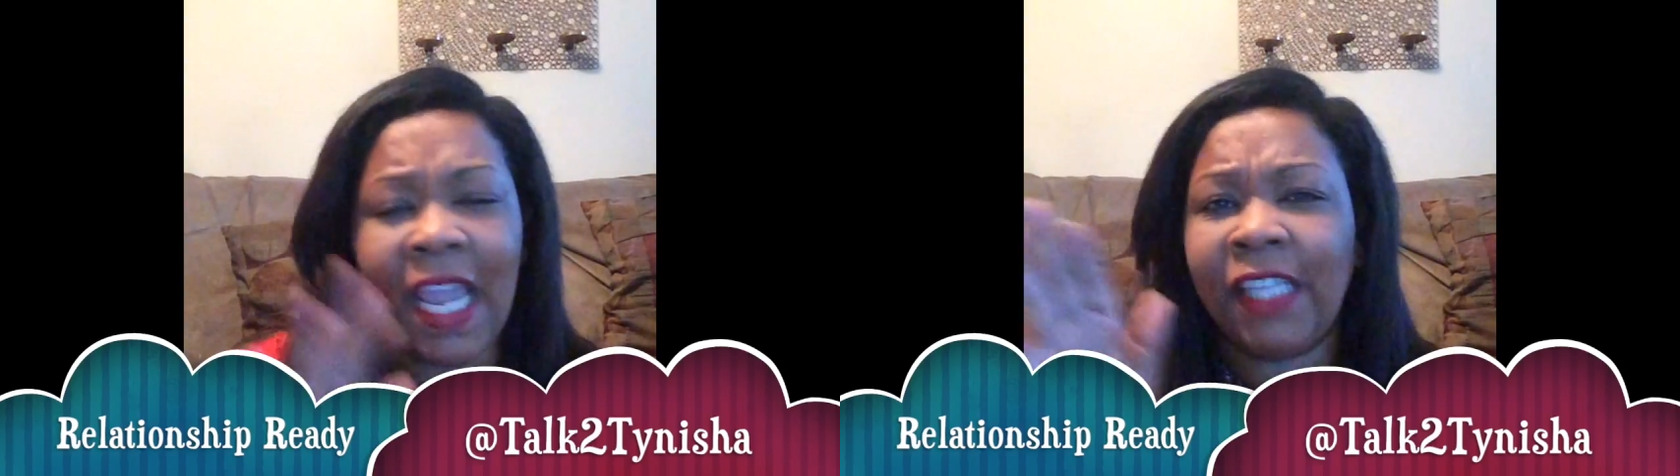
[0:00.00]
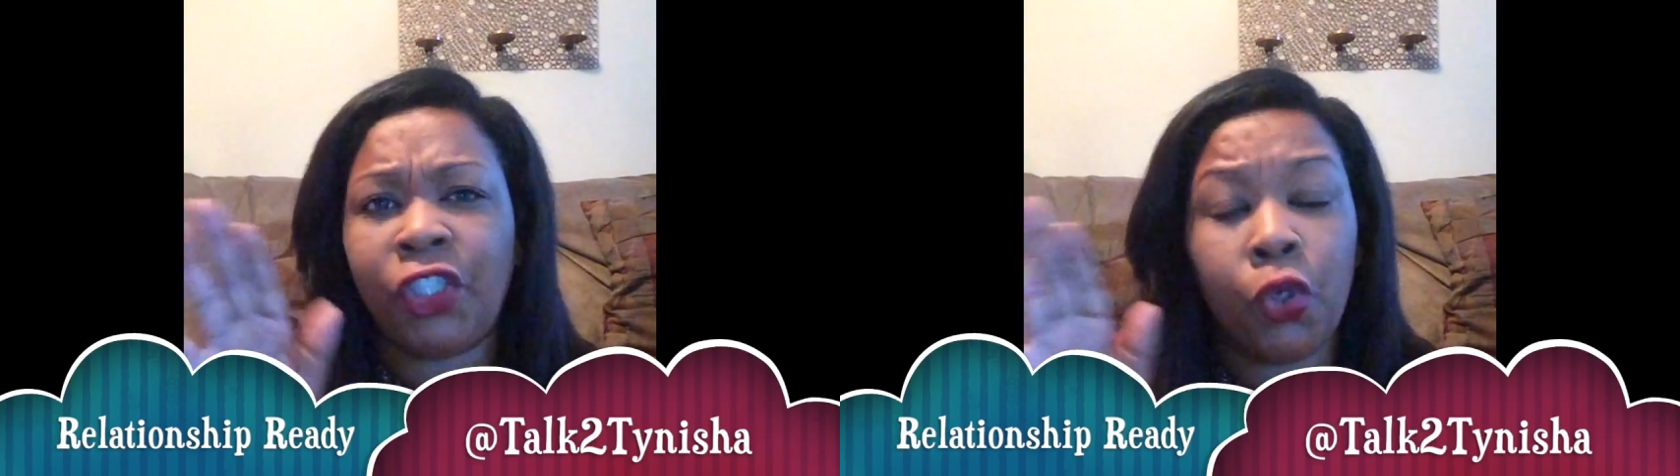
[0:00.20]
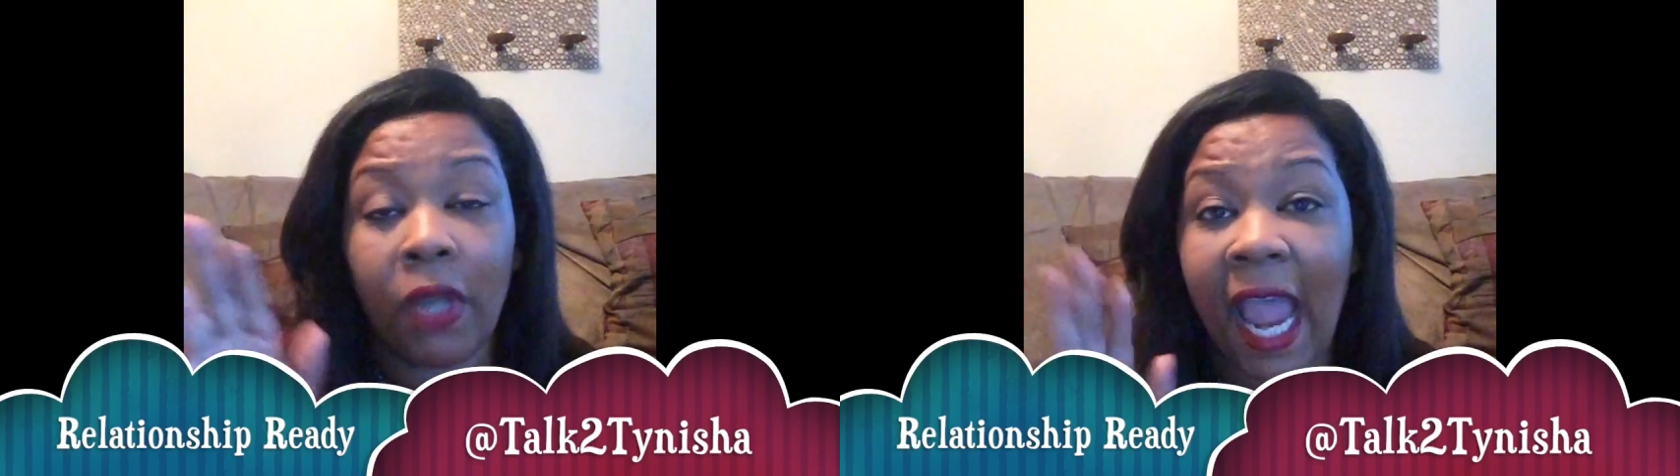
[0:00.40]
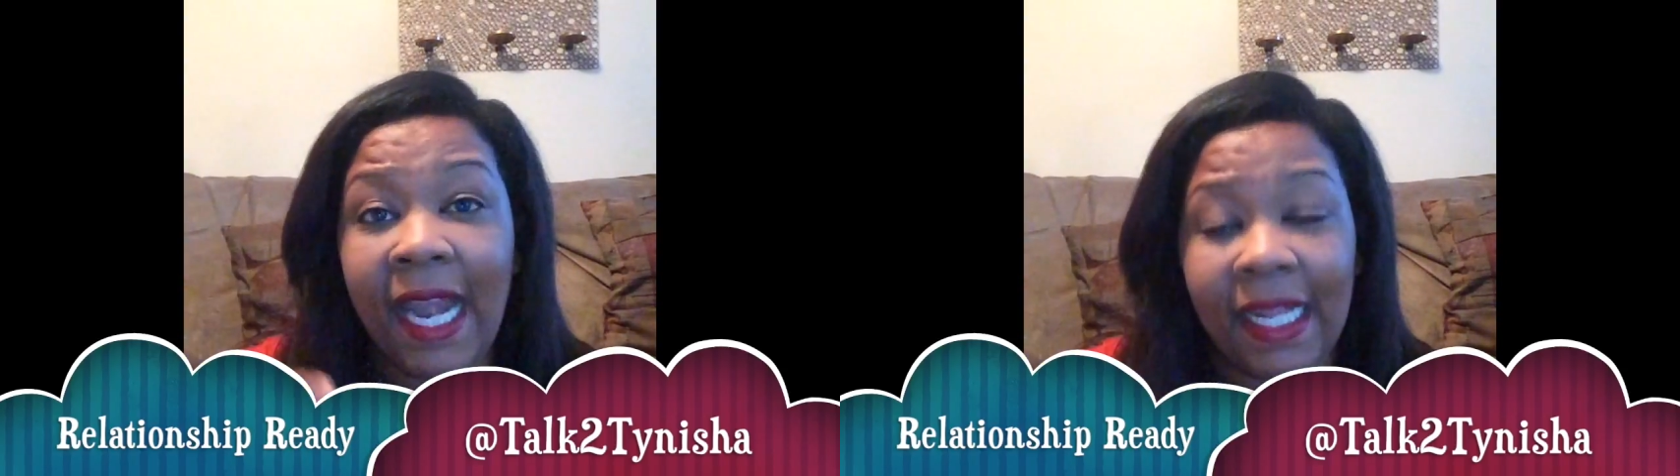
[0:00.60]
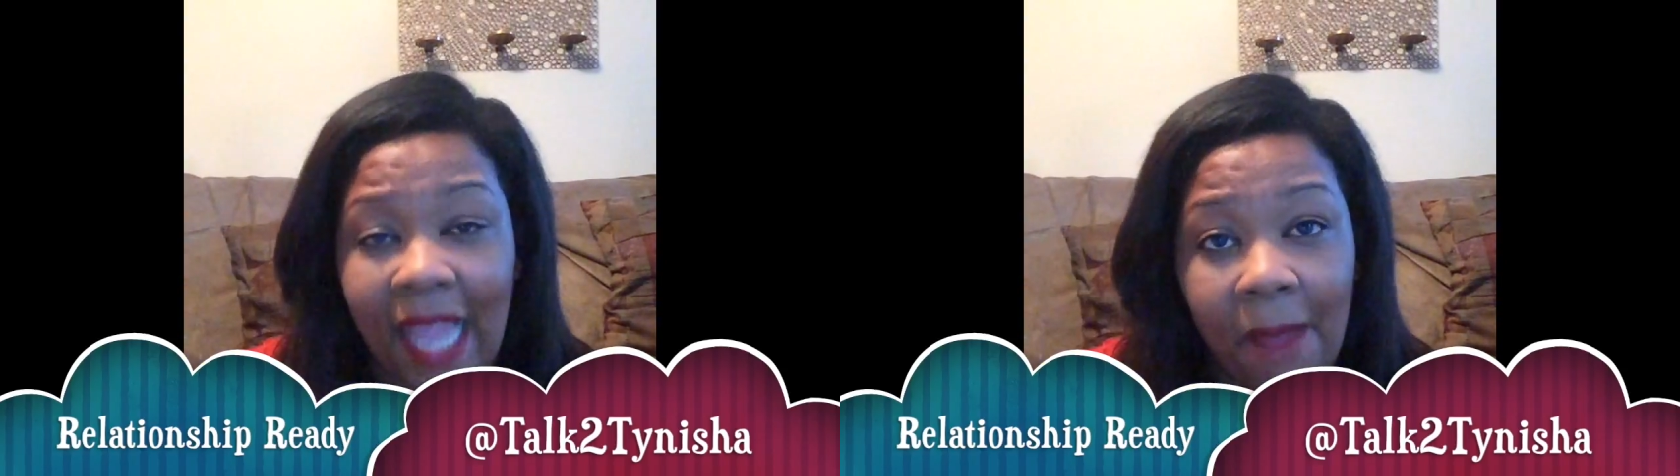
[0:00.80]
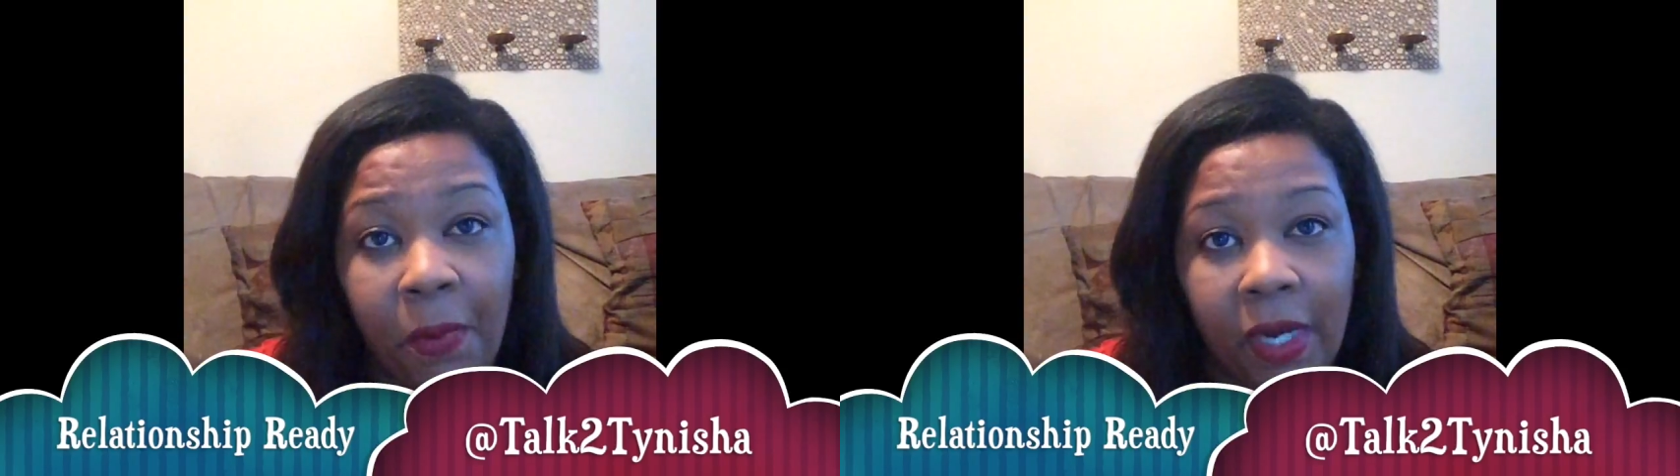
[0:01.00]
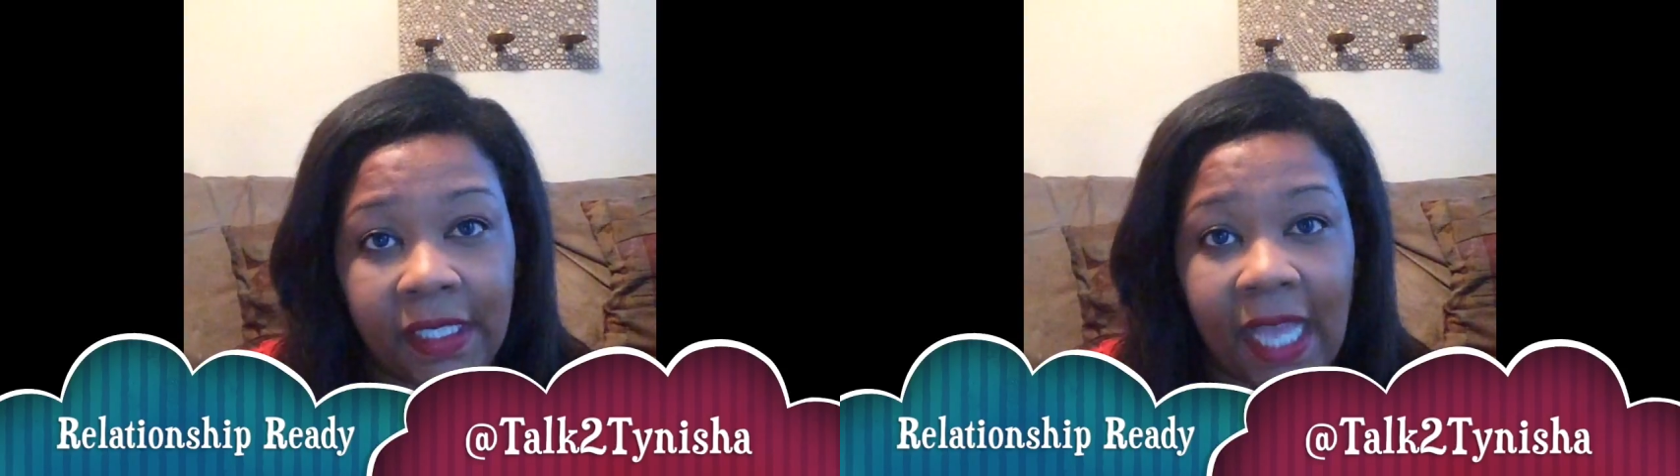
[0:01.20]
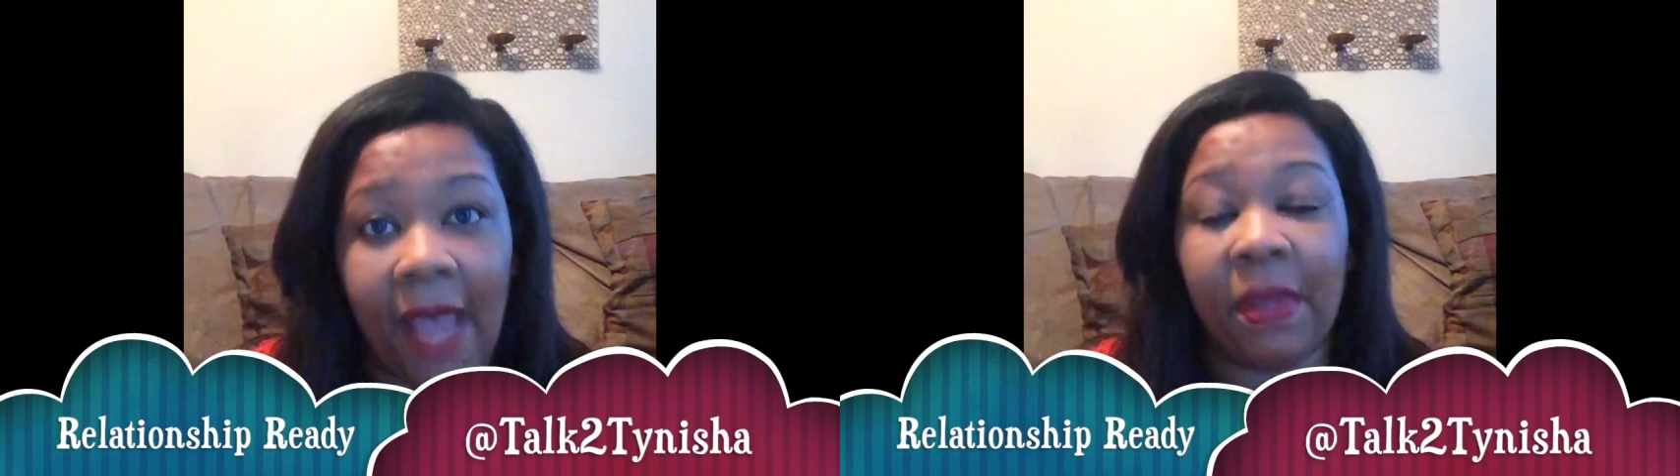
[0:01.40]
It's too late at that point in
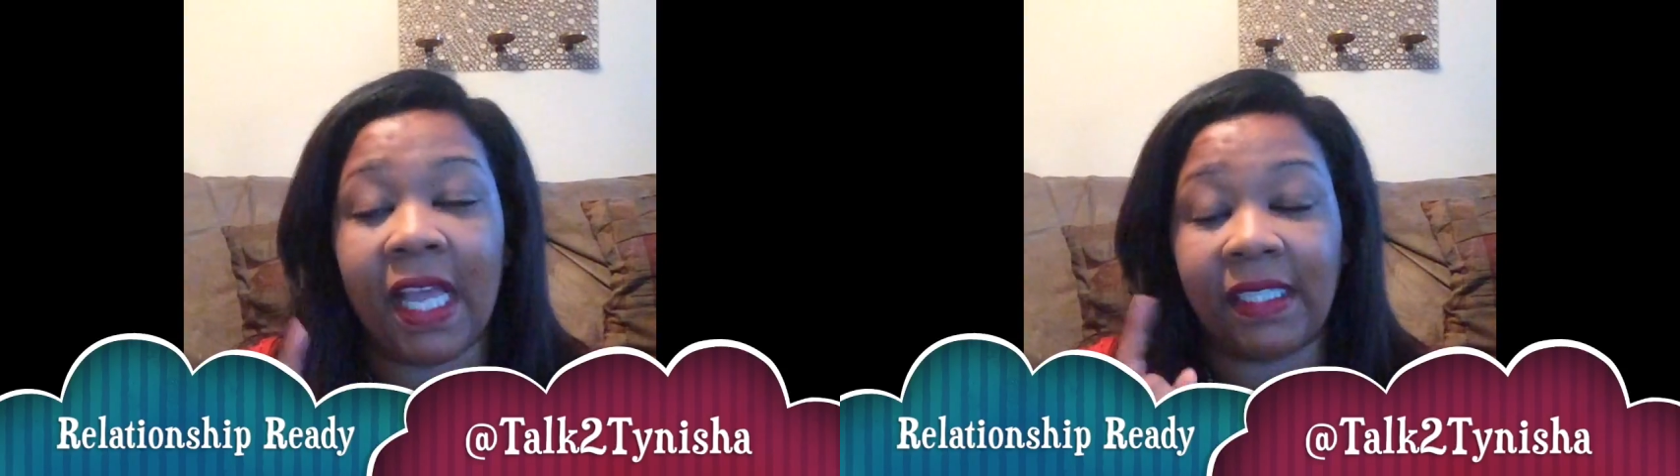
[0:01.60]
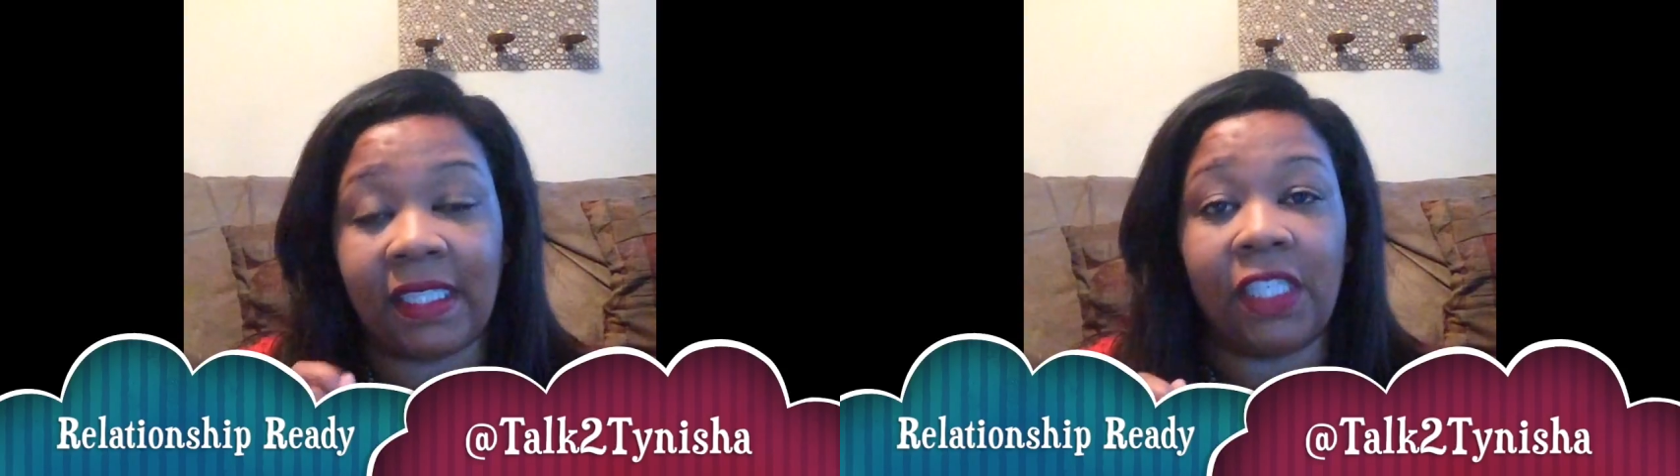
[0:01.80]
time because the